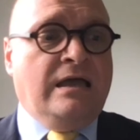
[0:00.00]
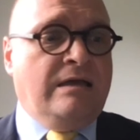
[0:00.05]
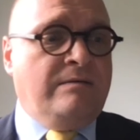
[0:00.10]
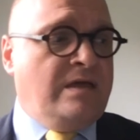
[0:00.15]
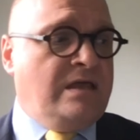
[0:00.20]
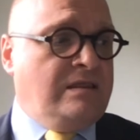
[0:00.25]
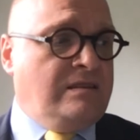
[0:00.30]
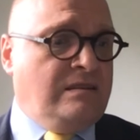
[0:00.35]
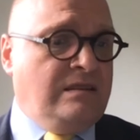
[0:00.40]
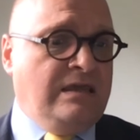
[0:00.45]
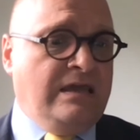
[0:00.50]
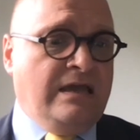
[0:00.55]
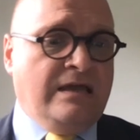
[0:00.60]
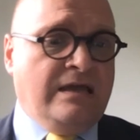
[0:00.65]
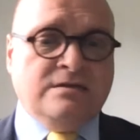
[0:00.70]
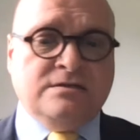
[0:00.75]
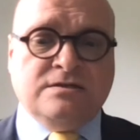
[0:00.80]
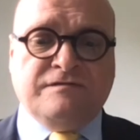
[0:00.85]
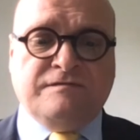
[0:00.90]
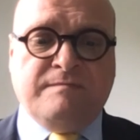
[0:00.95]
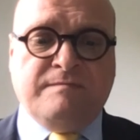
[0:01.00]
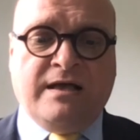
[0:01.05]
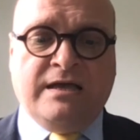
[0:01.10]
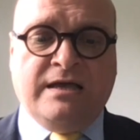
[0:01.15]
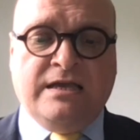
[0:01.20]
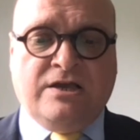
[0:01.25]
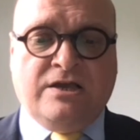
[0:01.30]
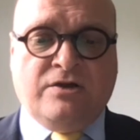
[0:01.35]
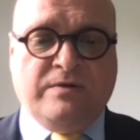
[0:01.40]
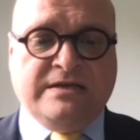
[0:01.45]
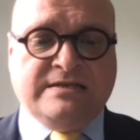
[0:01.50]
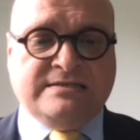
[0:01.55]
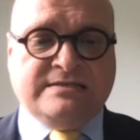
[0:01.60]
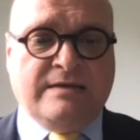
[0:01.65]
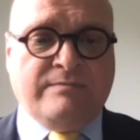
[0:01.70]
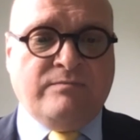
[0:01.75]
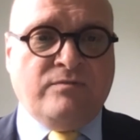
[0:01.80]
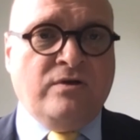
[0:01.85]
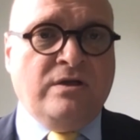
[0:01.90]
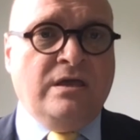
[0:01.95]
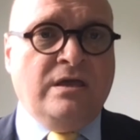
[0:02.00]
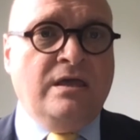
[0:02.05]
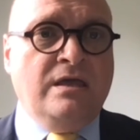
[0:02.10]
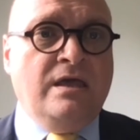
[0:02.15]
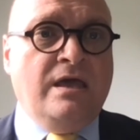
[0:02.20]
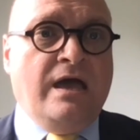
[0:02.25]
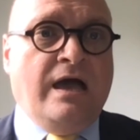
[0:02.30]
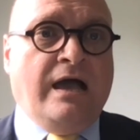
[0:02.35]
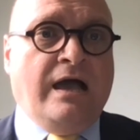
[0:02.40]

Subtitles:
am at the end of my quick summary,